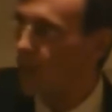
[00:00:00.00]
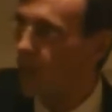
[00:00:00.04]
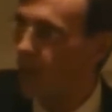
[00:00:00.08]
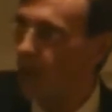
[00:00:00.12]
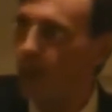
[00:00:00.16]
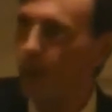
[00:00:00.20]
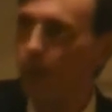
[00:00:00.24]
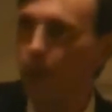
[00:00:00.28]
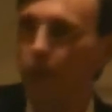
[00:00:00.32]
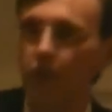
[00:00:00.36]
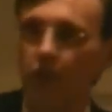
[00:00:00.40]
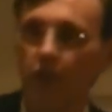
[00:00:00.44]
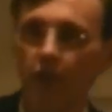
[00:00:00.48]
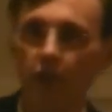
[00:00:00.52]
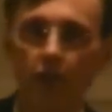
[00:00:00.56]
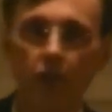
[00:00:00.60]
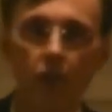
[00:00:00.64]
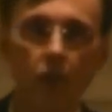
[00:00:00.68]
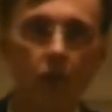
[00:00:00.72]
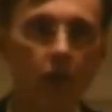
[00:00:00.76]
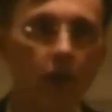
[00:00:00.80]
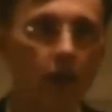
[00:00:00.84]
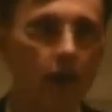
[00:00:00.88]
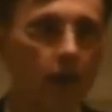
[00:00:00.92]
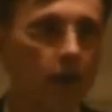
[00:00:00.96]
one
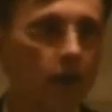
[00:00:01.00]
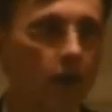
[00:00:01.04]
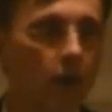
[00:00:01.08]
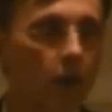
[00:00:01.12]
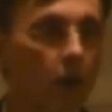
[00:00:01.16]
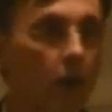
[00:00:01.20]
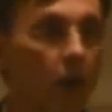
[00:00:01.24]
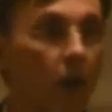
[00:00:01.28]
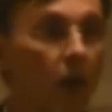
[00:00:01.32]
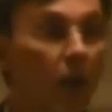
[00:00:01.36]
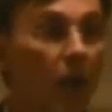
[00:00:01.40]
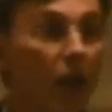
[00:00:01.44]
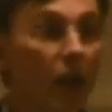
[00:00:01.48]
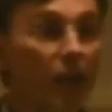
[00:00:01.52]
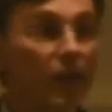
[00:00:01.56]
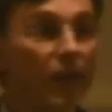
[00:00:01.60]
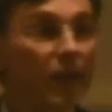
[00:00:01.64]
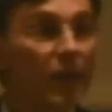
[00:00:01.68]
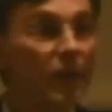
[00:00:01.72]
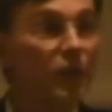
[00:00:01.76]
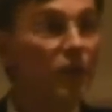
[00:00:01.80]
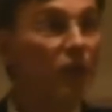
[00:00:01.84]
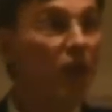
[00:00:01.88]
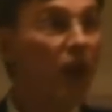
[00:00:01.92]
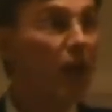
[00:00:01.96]
particular watering hole,
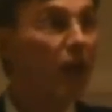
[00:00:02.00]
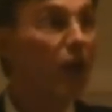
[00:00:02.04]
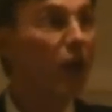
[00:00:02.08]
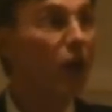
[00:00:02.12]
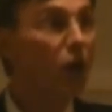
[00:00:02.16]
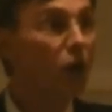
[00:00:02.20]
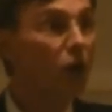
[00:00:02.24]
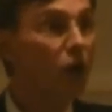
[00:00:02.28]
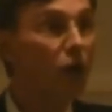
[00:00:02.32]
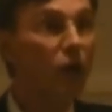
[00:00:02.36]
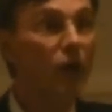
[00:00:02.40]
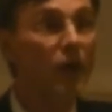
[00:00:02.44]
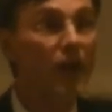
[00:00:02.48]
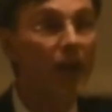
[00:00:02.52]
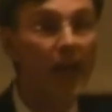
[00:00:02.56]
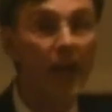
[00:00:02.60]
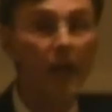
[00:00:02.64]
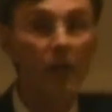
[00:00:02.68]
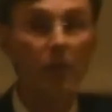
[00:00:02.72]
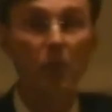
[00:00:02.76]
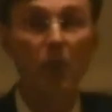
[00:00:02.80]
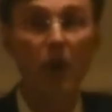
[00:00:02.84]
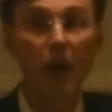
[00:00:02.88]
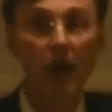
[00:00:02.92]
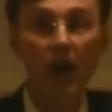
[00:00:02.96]
the entire herd
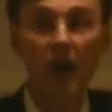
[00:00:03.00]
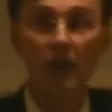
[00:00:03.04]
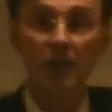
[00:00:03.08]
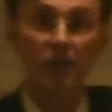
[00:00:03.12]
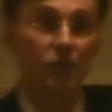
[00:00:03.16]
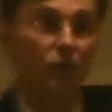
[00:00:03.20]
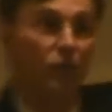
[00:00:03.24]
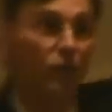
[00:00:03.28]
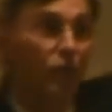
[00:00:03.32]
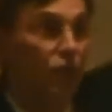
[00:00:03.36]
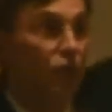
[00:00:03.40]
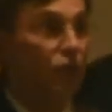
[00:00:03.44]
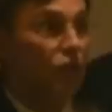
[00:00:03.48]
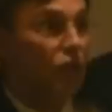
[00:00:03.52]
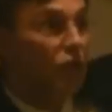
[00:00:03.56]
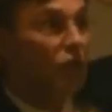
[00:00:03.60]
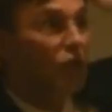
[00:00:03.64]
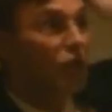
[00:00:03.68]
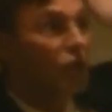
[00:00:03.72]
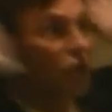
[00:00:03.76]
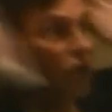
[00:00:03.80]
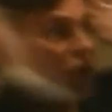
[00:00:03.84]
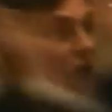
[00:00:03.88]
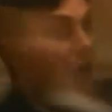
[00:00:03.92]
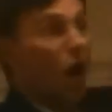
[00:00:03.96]
en masse would just
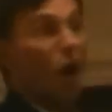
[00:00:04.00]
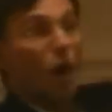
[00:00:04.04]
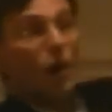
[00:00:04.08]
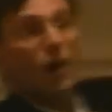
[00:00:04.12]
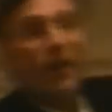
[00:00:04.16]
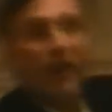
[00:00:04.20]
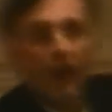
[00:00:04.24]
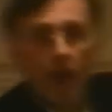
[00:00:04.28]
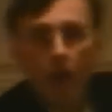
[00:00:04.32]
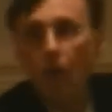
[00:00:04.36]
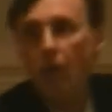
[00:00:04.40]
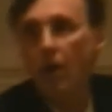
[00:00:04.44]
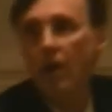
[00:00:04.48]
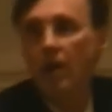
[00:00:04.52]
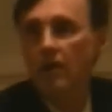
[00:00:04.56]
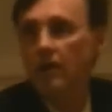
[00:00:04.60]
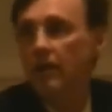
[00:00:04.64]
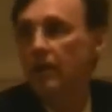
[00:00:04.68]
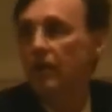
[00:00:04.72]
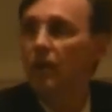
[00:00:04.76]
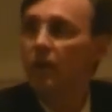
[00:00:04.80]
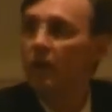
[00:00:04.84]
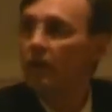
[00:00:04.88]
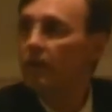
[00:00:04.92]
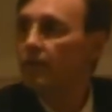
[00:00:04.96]
go to that
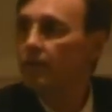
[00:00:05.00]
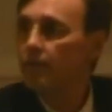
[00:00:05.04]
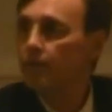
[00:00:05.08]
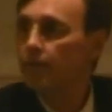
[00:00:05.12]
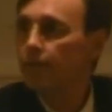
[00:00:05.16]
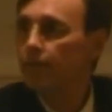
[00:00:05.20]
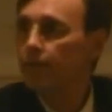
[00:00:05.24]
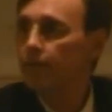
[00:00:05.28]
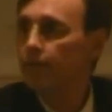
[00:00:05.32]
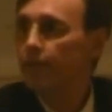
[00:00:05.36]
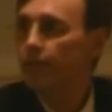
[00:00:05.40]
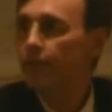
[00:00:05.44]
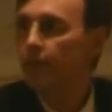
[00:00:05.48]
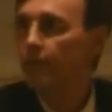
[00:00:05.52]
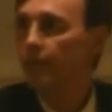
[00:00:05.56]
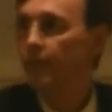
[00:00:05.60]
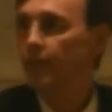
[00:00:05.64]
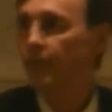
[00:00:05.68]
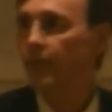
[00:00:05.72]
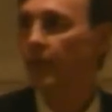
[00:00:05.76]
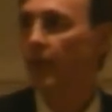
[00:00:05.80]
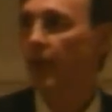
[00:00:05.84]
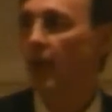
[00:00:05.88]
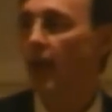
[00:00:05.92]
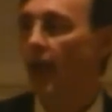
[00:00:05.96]
watering hole.
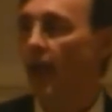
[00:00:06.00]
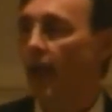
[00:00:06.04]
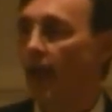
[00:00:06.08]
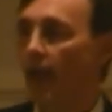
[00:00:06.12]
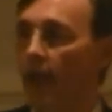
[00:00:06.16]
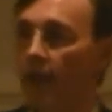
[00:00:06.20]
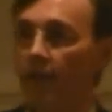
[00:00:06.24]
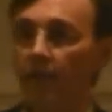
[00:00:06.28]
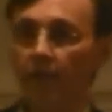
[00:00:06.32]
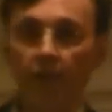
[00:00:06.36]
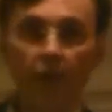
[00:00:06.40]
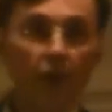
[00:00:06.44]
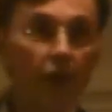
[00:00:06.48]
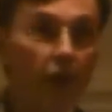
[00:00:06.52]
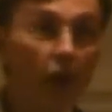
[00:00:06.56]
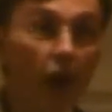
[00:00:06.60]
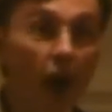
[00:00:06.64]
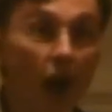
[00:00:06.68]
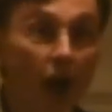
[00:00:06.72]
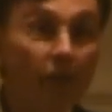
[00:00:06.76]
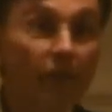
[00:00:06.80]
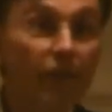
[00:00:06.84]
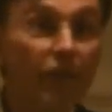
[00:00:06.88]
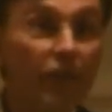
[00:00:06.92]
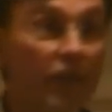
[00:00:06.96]
And very
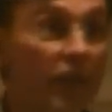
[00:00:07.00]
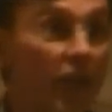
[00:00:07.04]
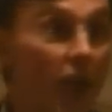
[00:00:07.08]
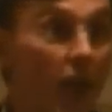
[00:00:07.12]
often